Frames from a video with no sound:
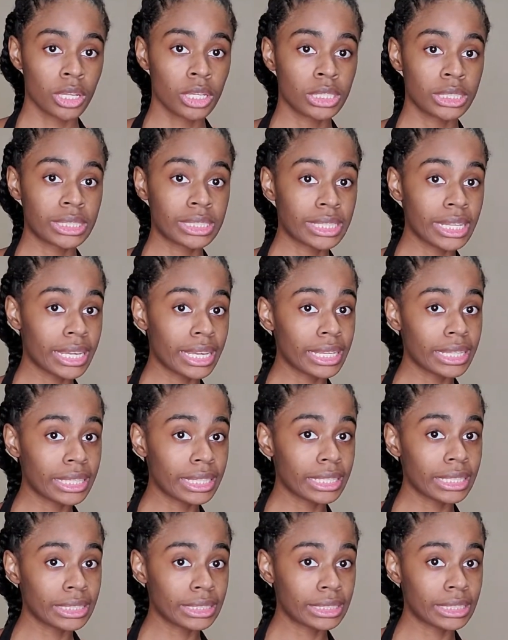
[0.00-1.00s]
Sticky
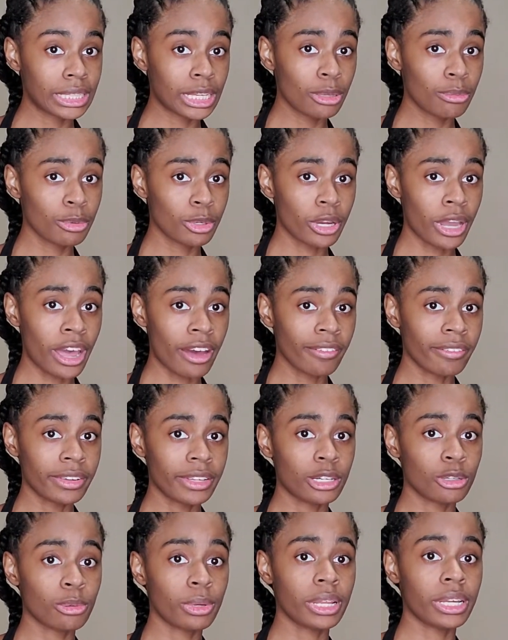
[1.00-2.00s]
things to keep your
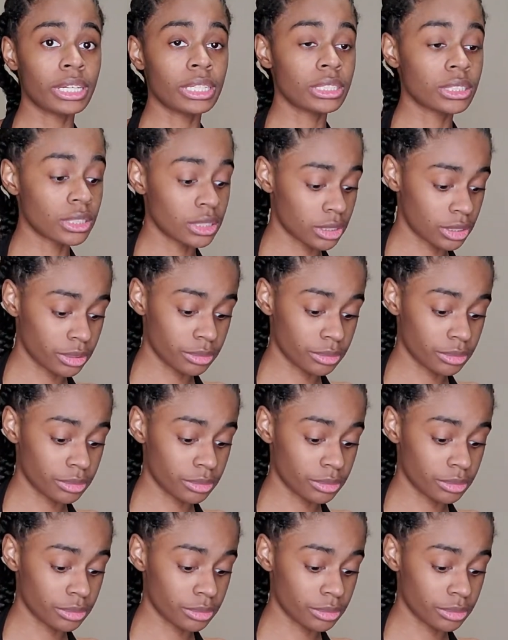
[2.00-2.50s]
outfit in place.